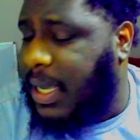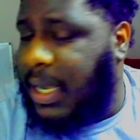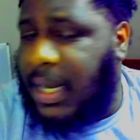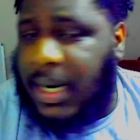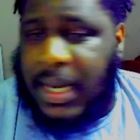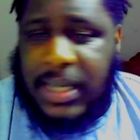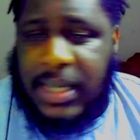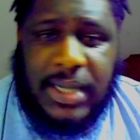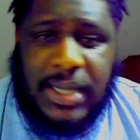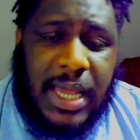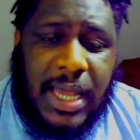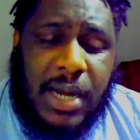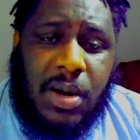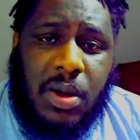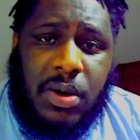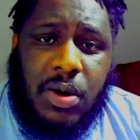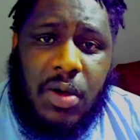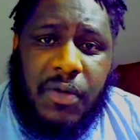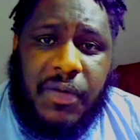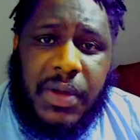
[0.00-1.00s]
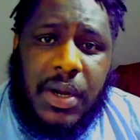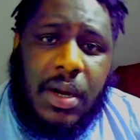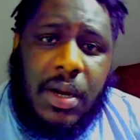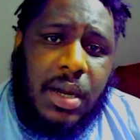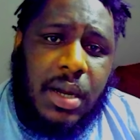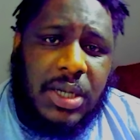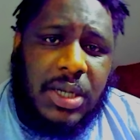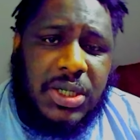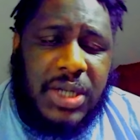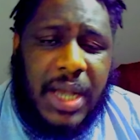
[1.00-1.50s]
and let's head on over here
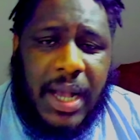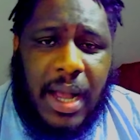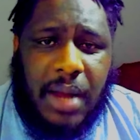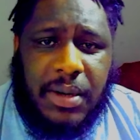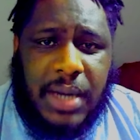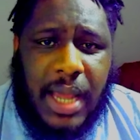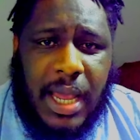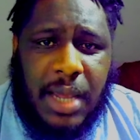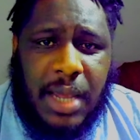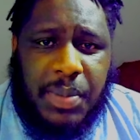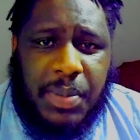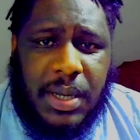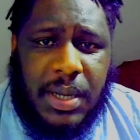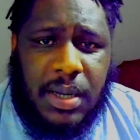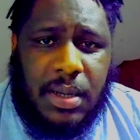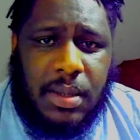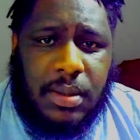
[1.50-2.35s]
and check out the AP.